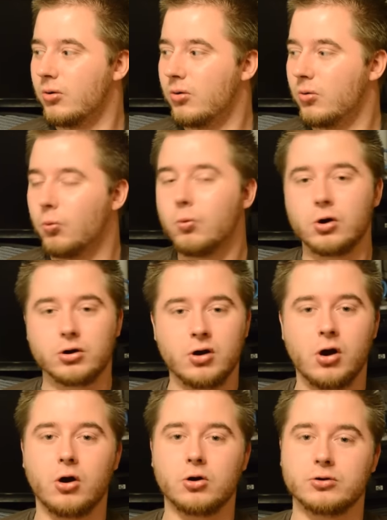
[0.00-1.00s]
work
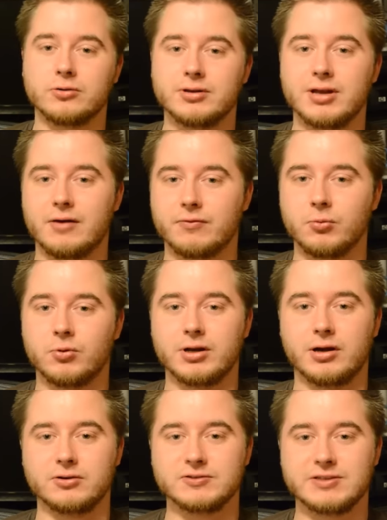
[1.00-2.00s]
harder than everyone
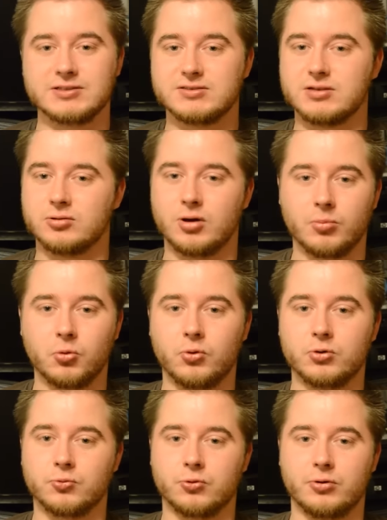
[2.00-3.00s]
else. That's the number
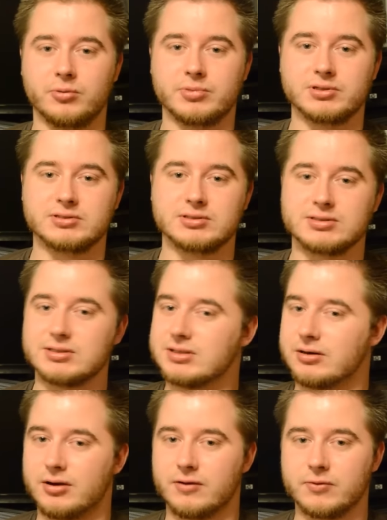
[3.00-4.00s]
one rule in business. I
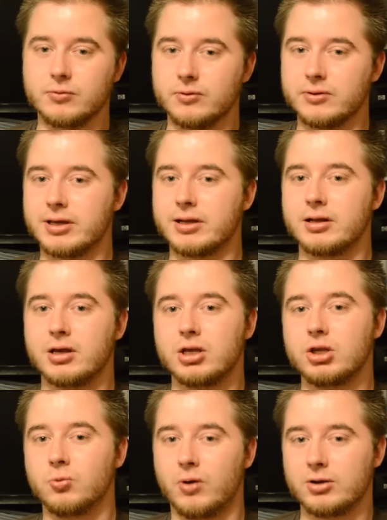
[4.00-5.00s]
tell everyone that.
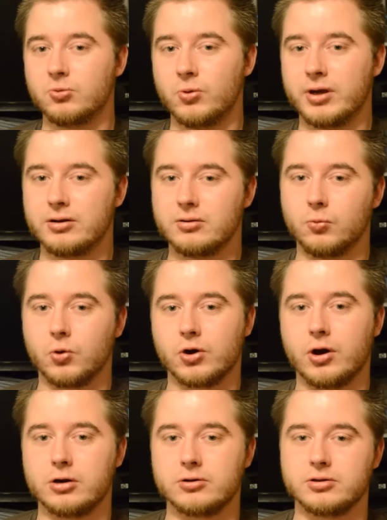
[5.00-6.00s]
You want to win, work
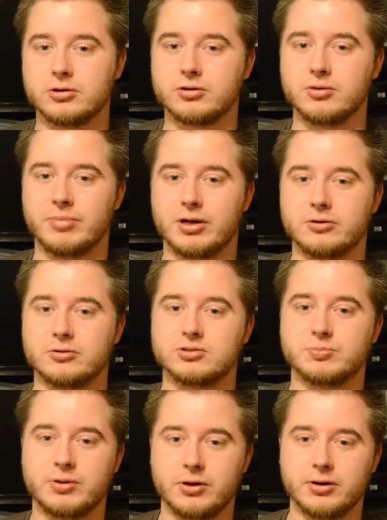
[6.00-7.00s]
harder than your
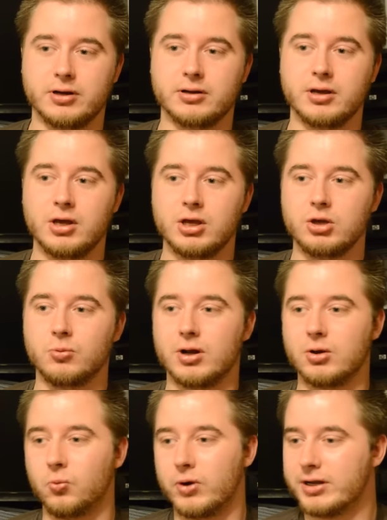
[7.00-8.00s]
competitors, period. You
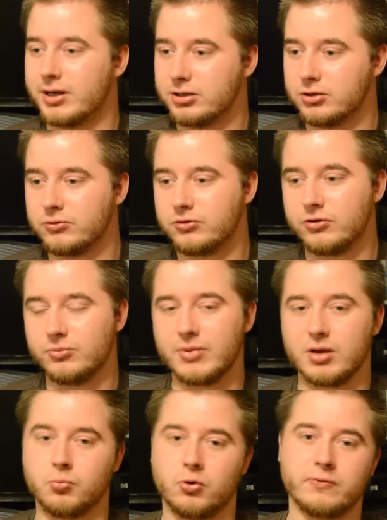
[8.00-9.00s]
want to win on YouTube,
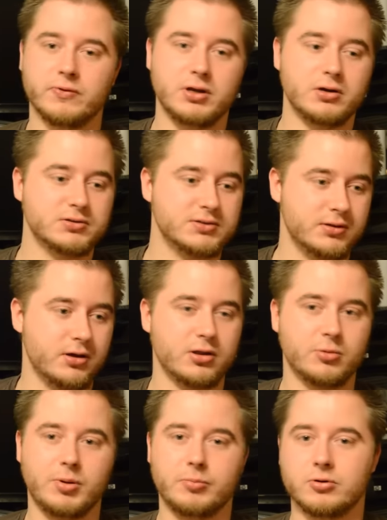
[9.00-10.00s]
make more videos than the
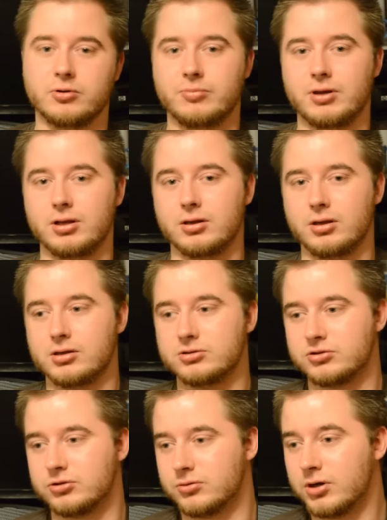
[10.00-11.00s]
other people competing
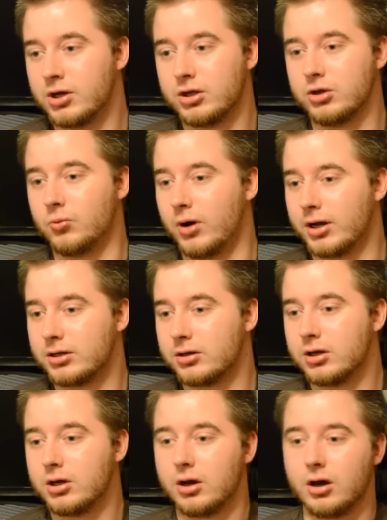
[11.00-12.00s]
against you. You want
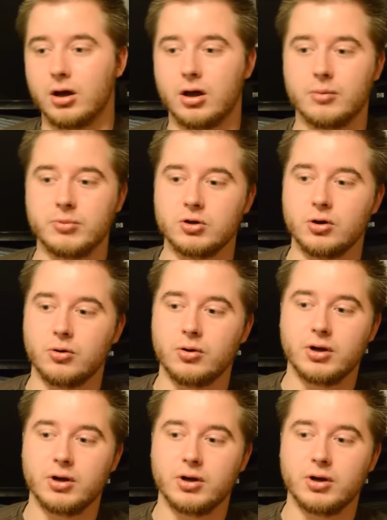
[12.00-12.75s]
to,